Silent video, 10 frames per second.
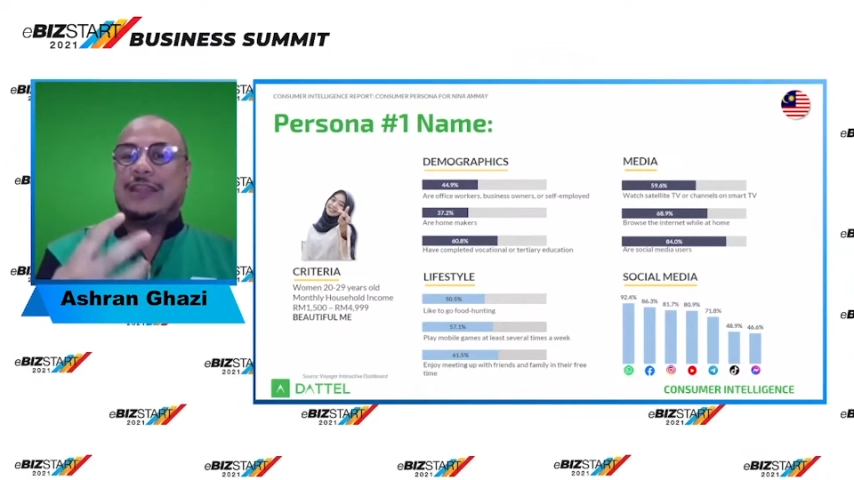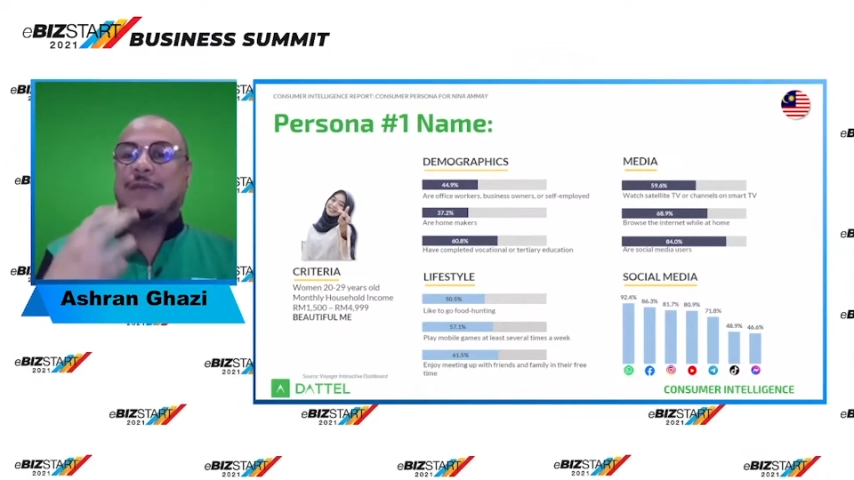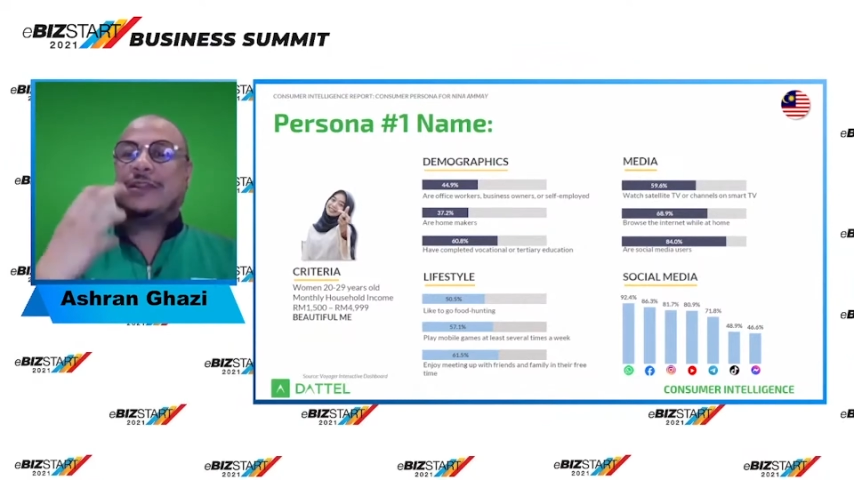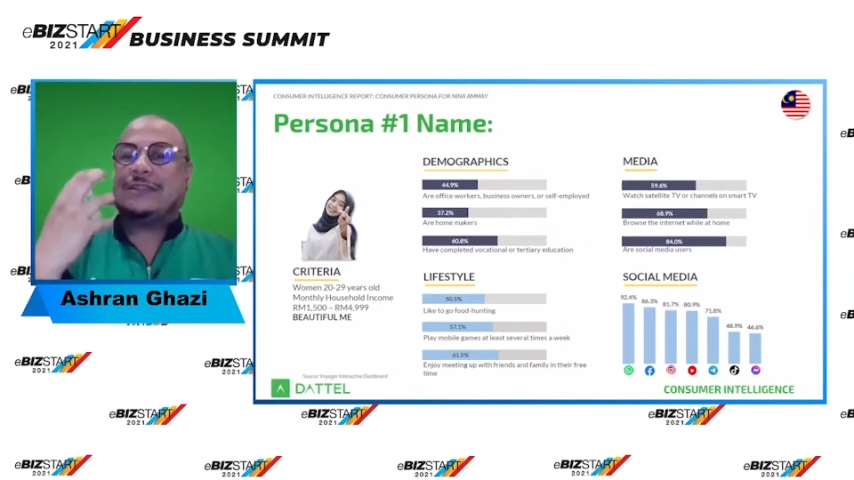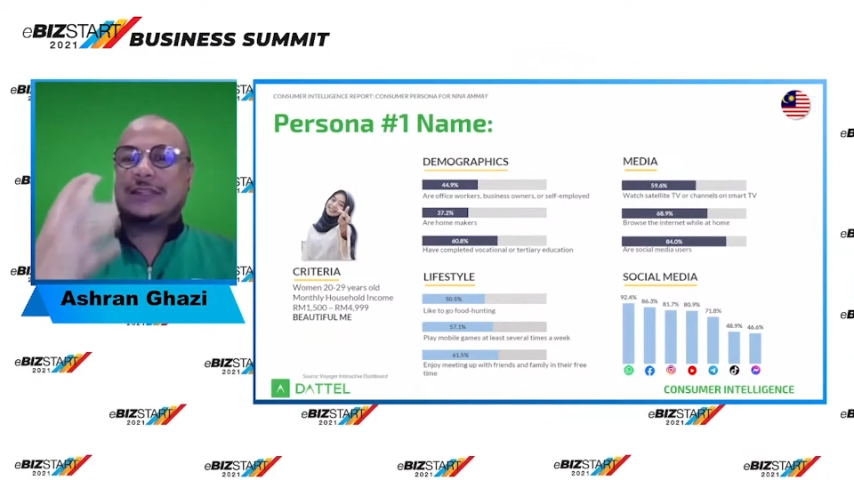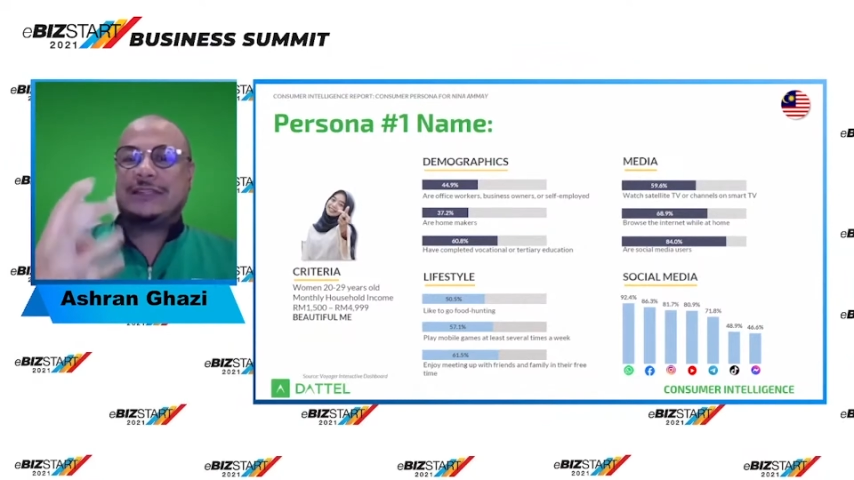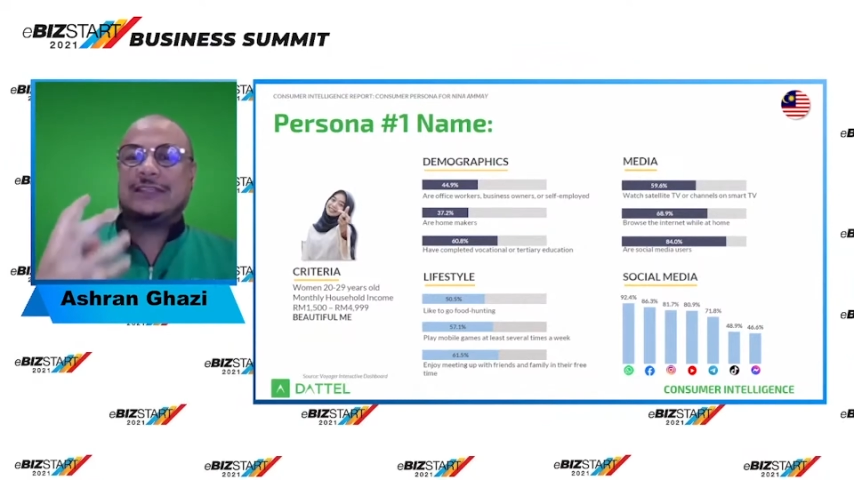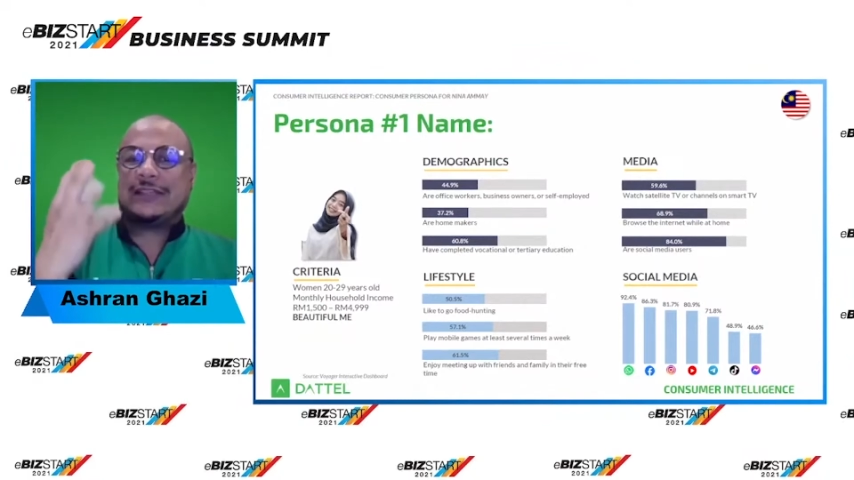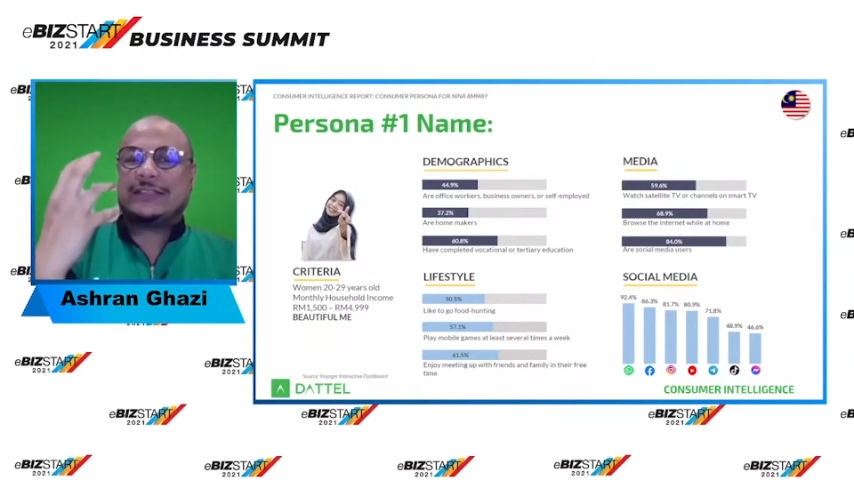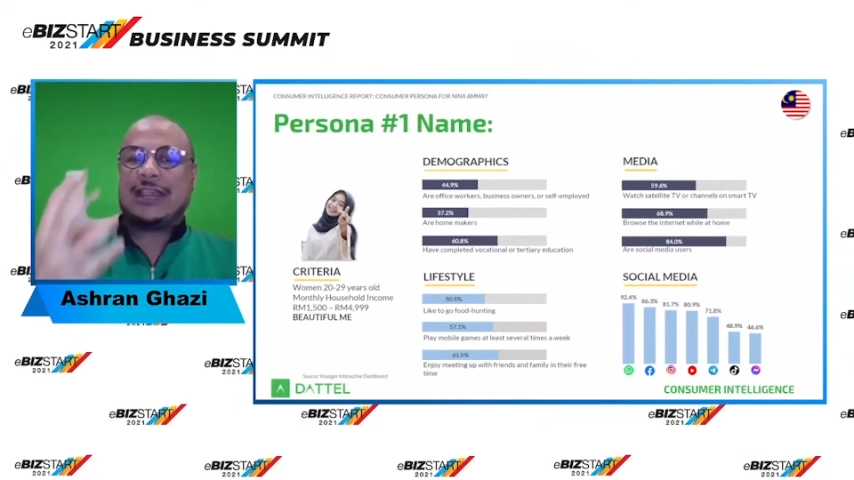That means this
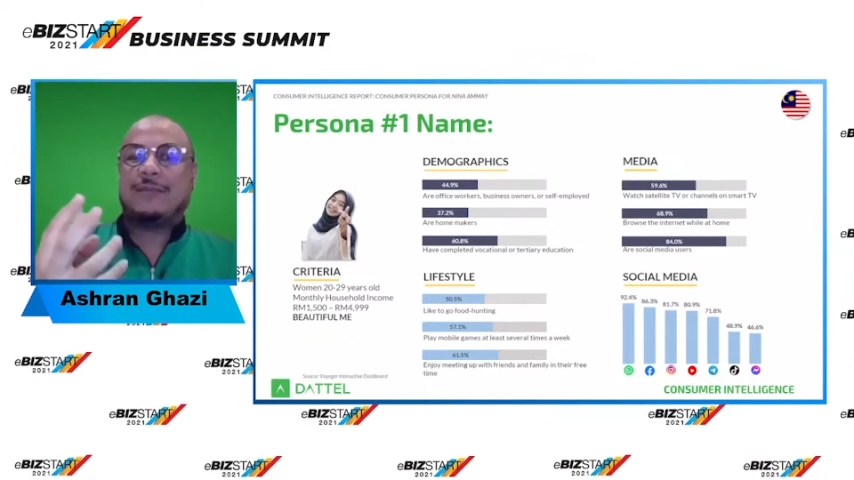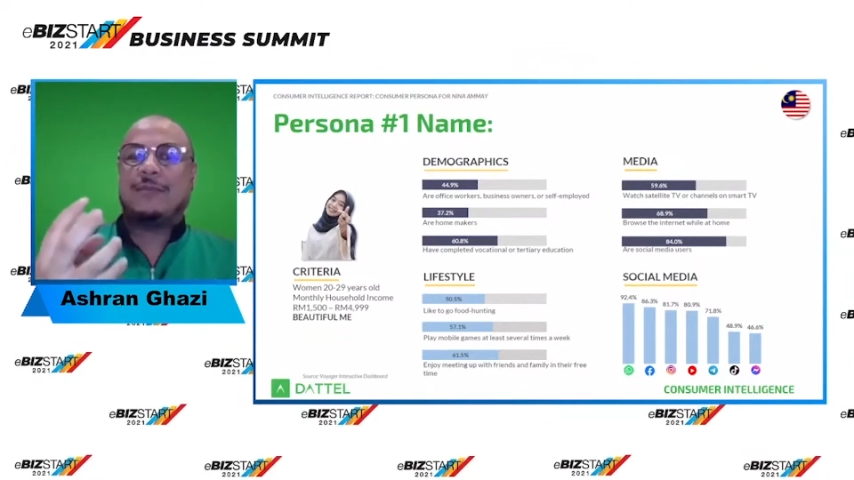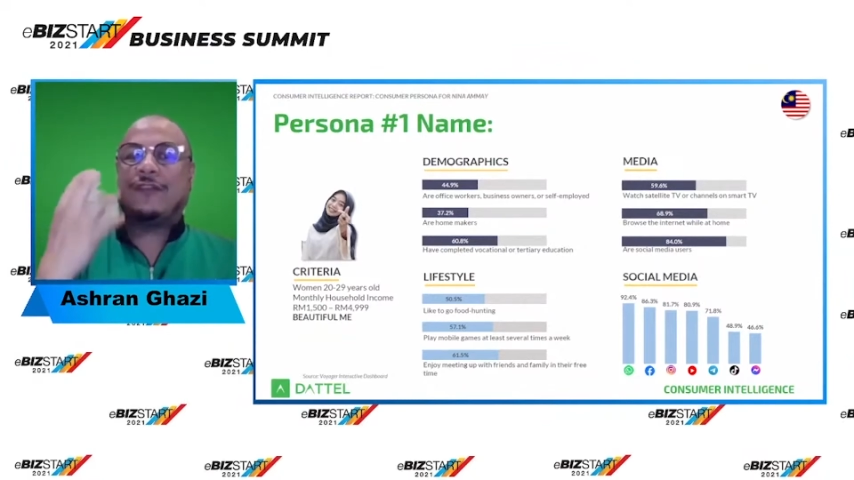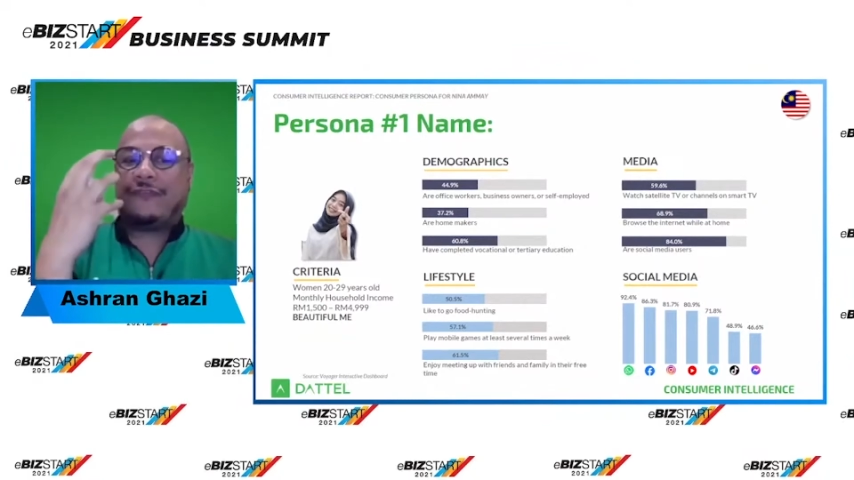is a segment of